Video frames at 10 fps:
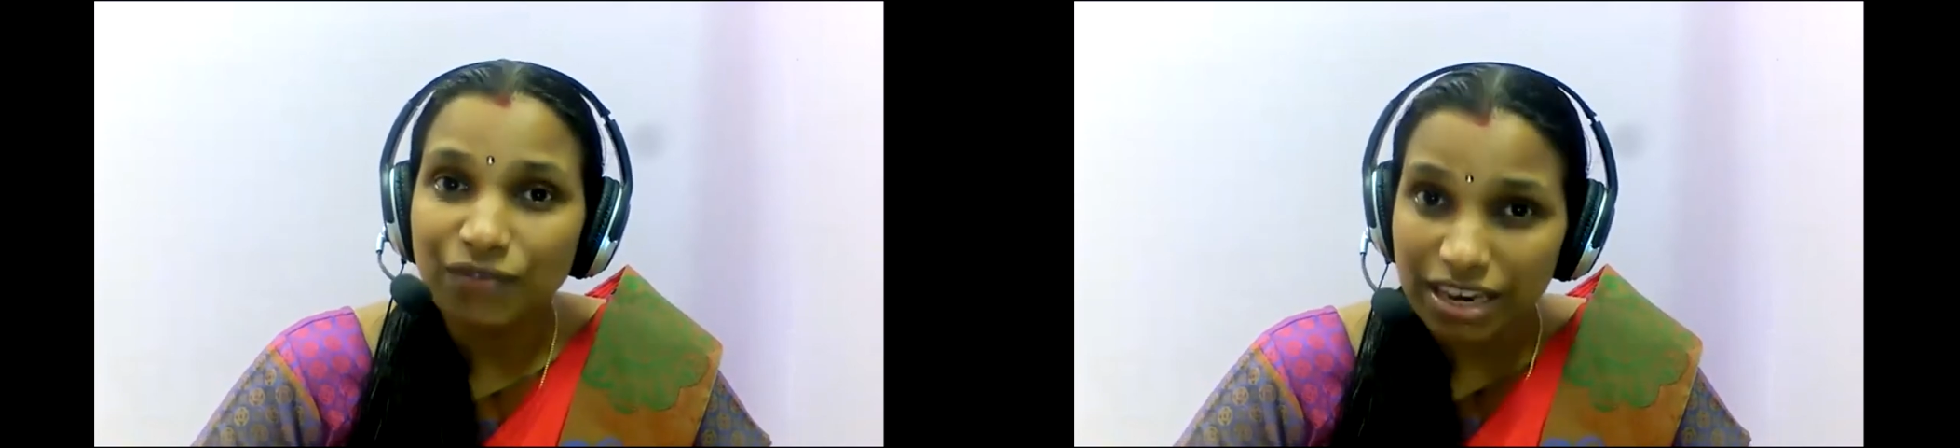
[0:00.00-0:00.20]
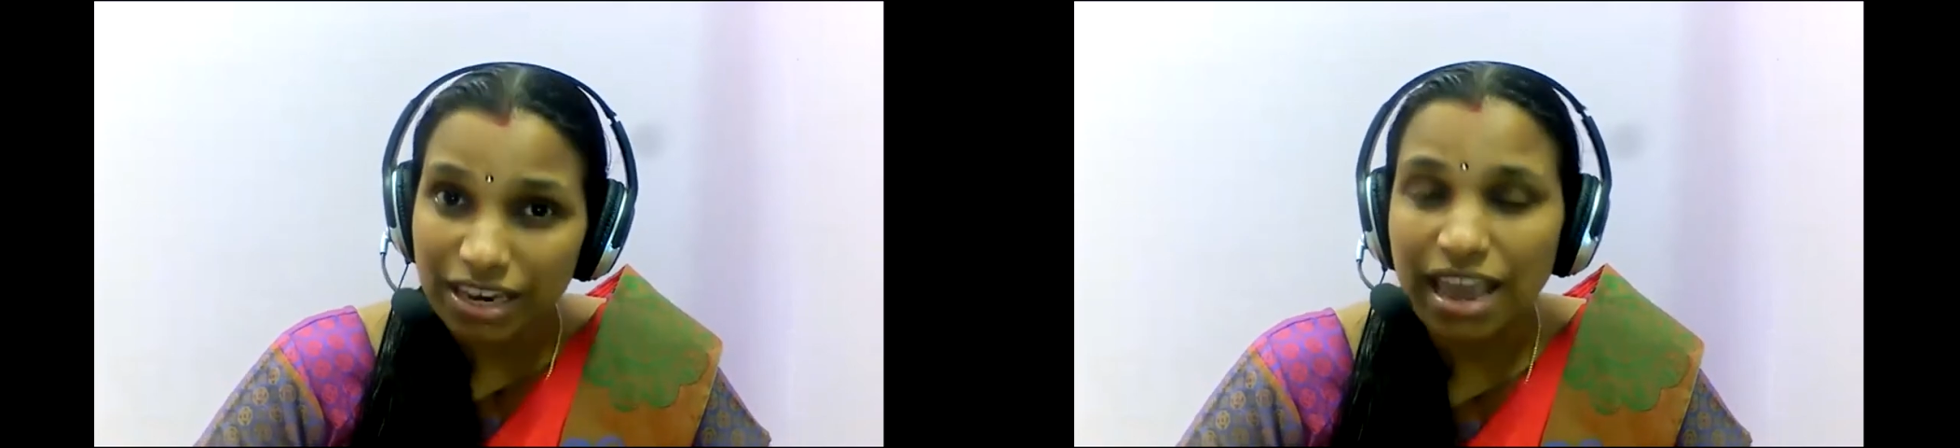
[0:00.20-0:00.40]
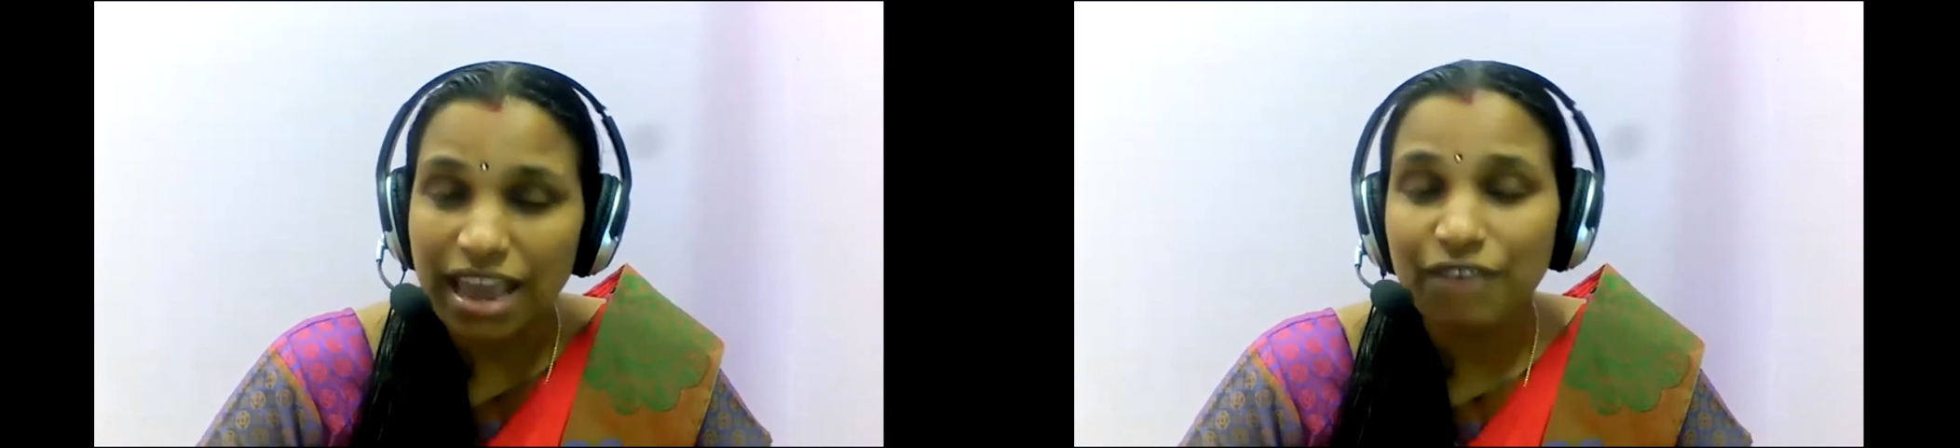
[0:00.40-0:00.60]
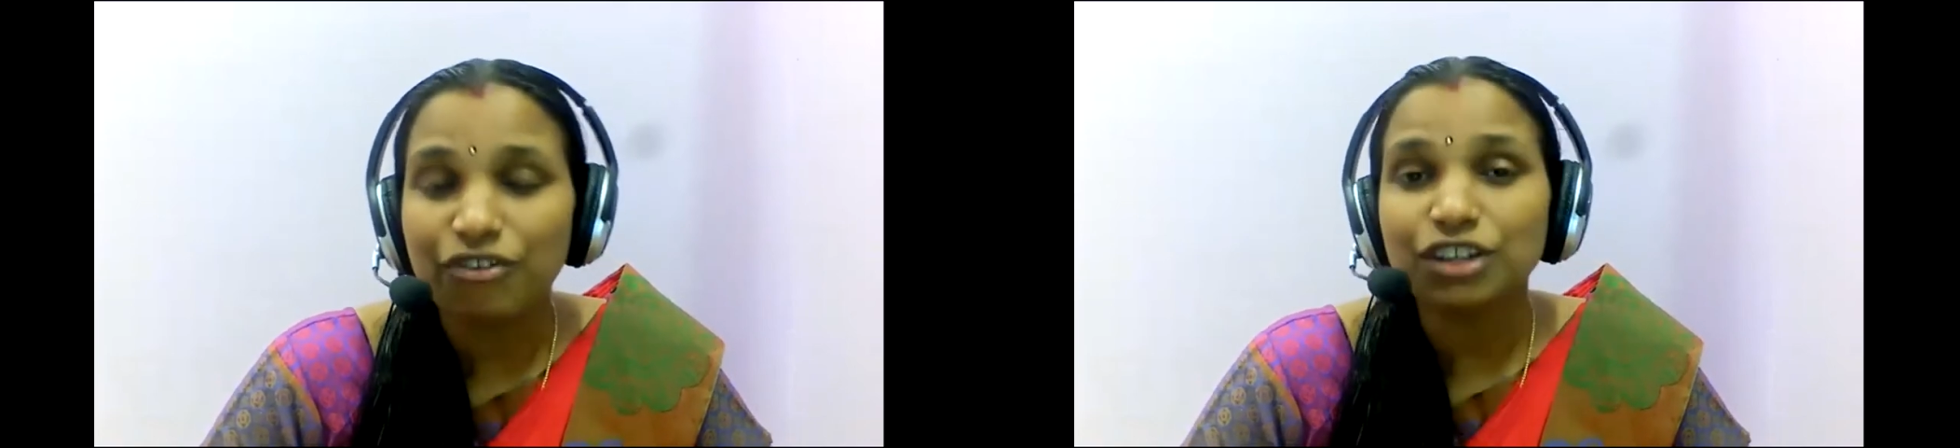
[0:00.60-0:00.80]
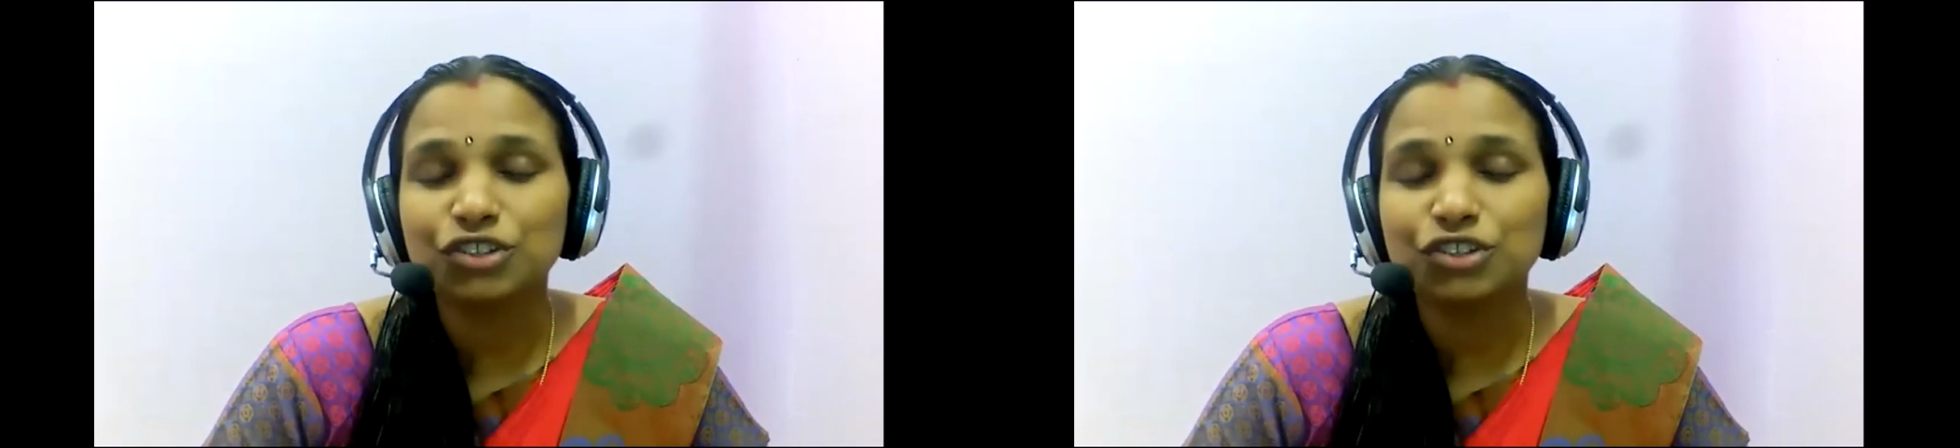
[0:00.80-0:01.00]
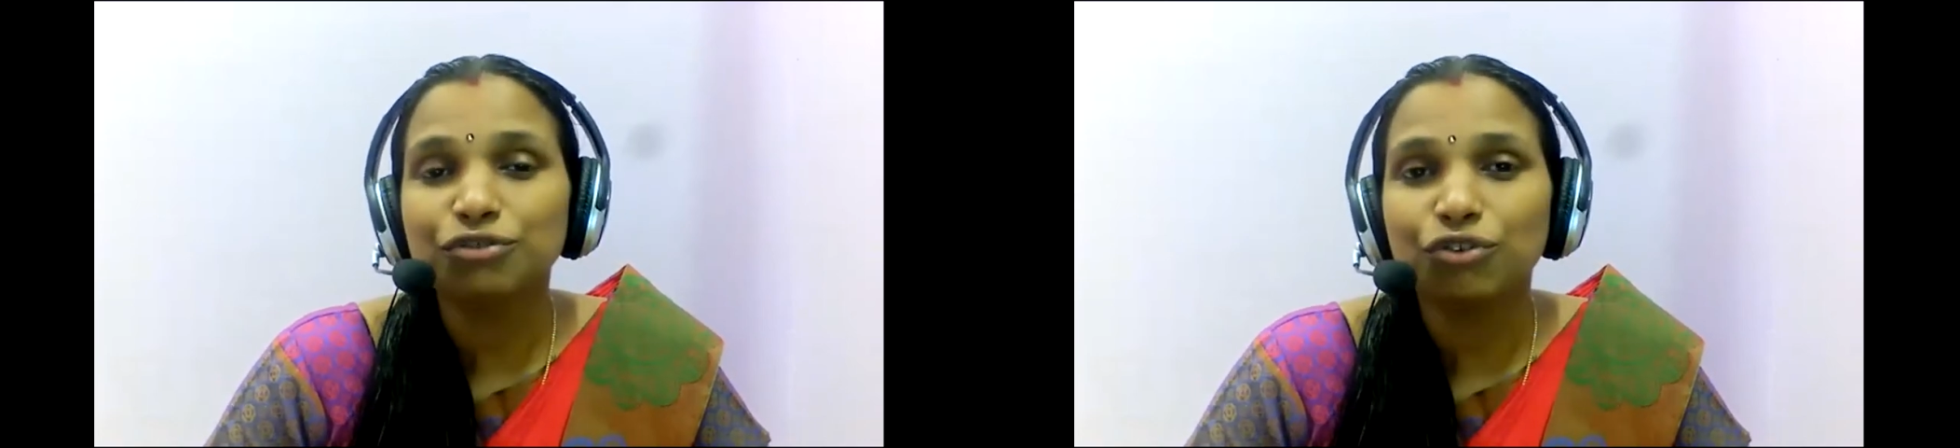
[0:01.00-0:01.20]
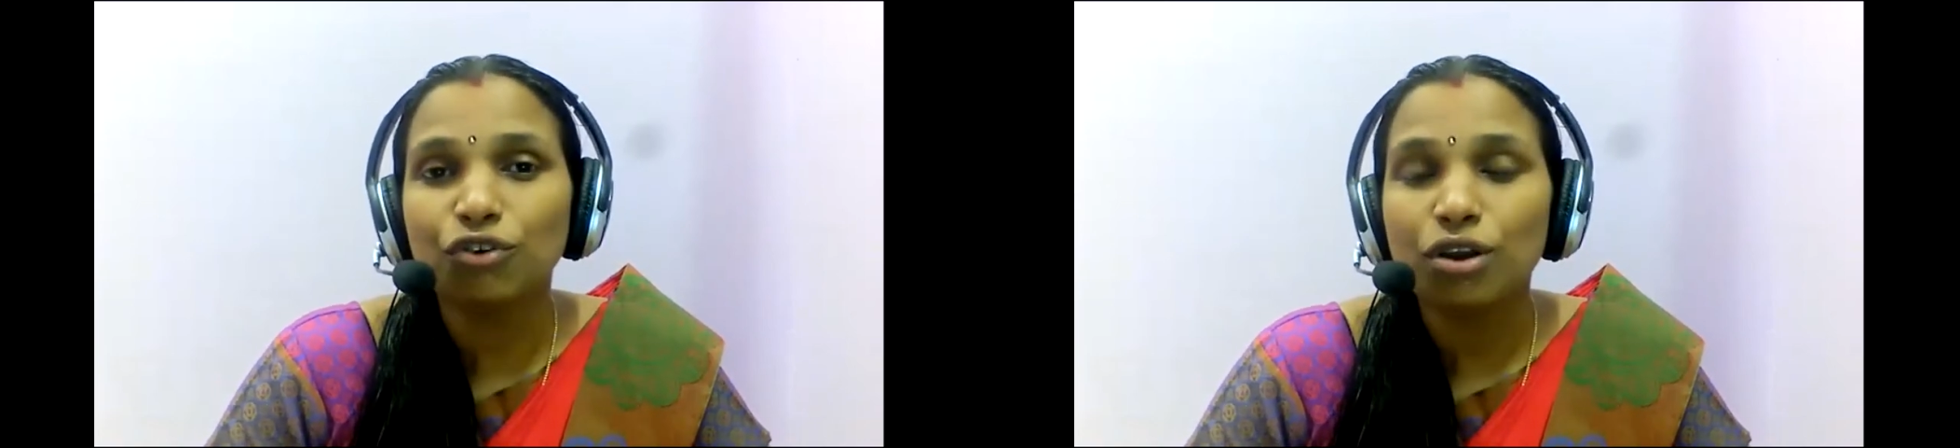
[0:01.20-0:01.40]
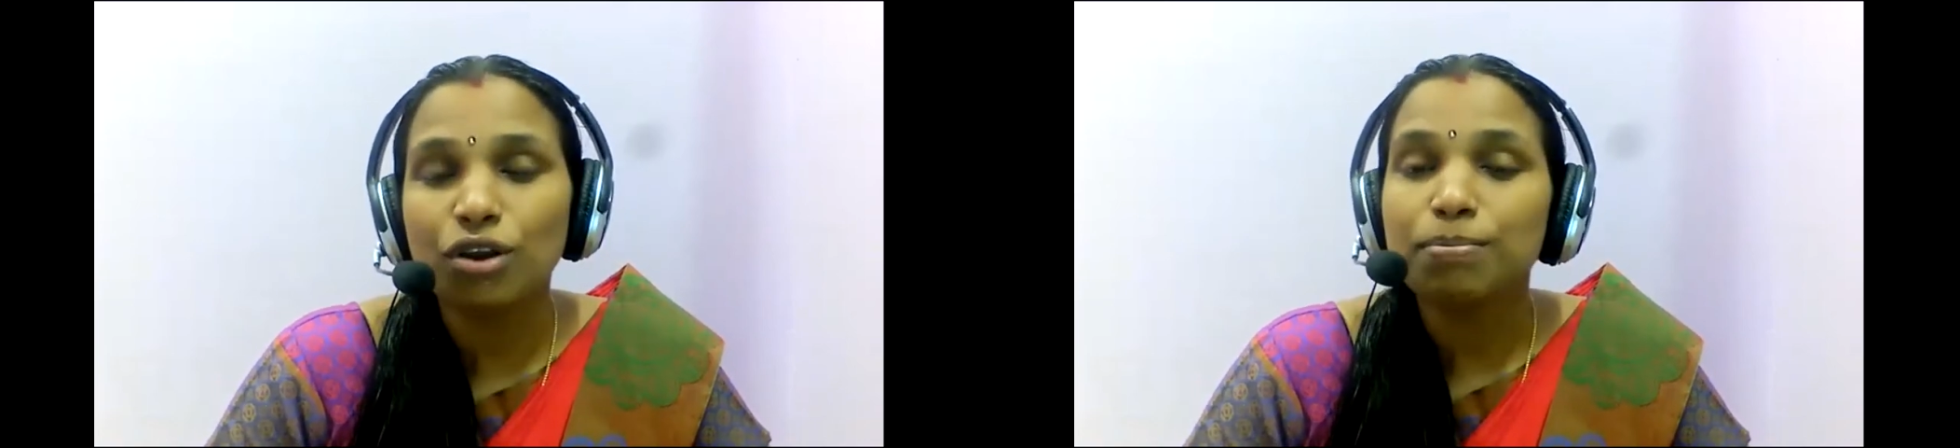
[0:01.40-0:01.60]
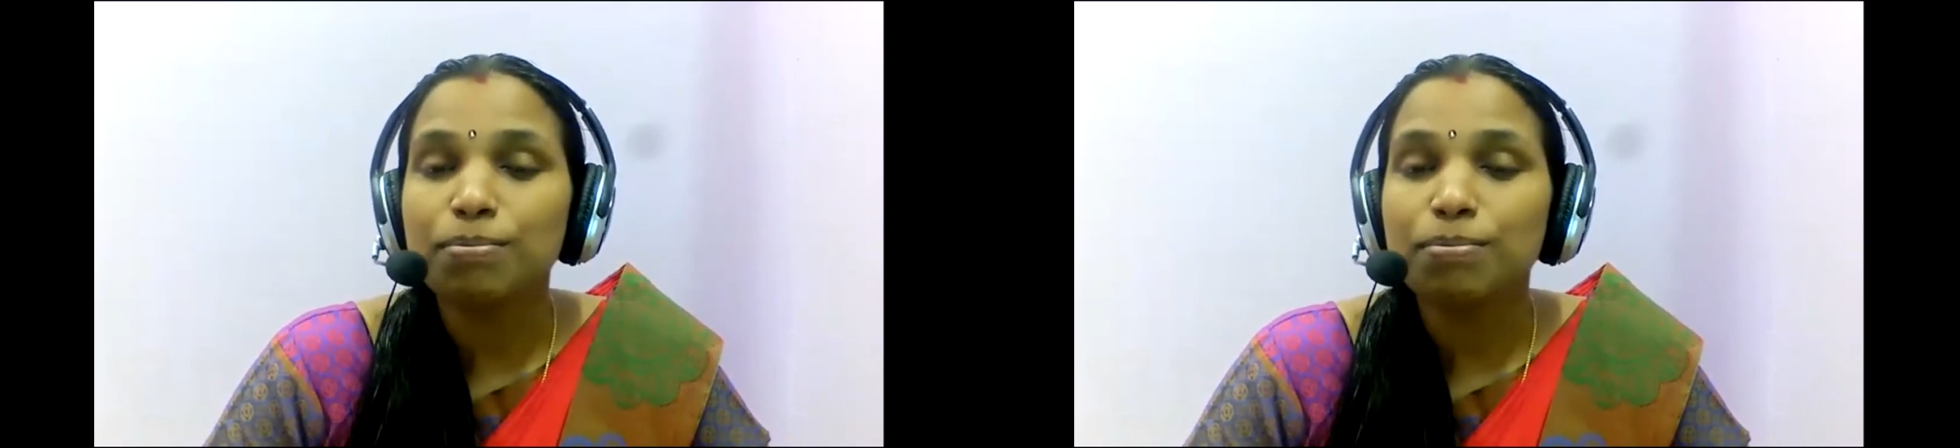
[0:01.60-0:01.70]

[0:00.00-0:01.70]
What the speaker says: very effective for